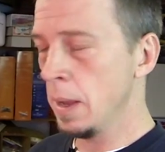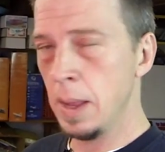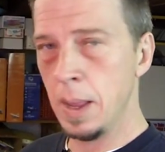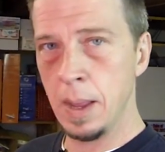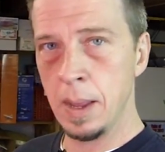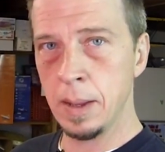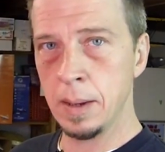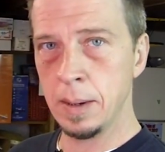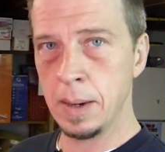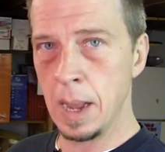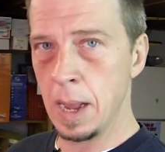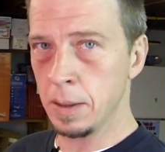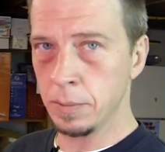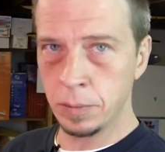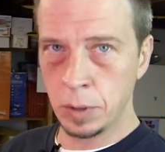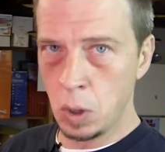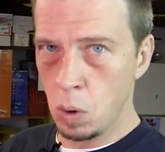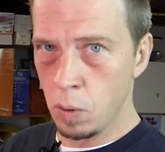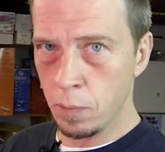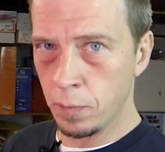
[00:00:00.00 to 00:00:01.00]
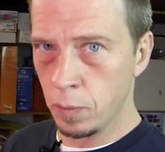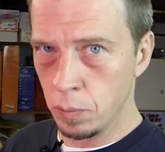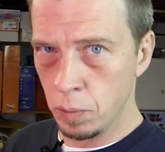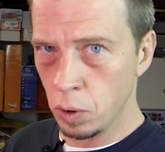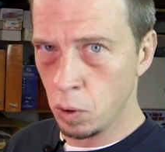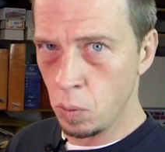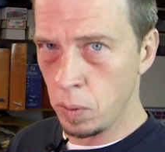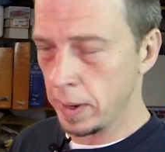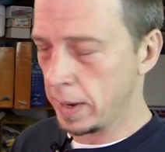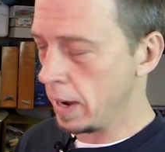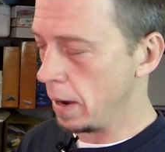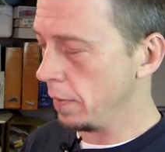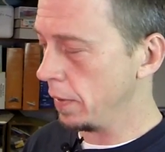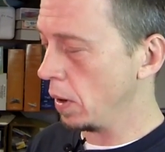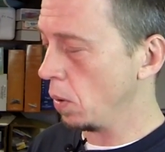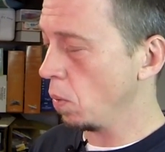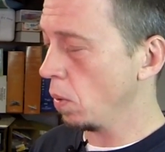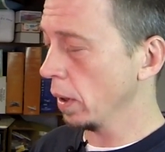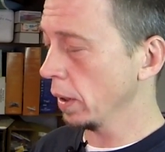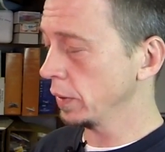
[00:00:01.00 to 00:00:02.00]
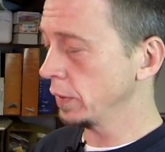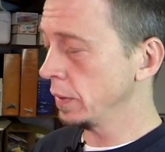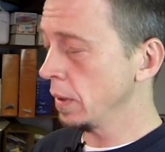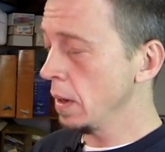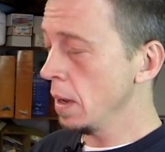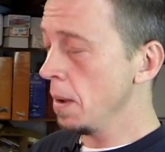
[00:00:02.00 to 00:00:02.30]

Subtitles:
And I'll go over real quick how that works.